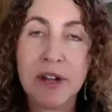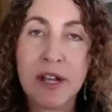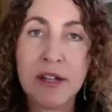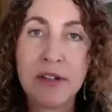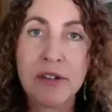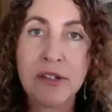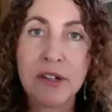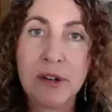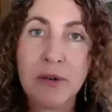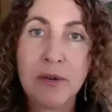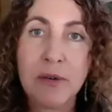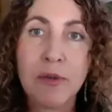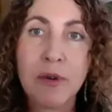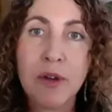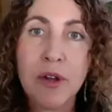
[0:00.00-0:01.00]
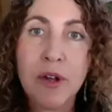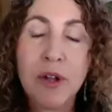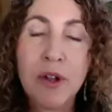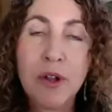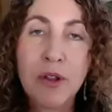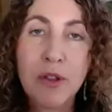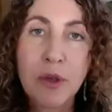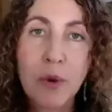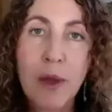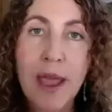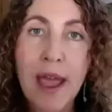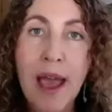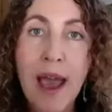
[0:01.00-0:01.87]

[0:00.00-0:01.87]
And so the way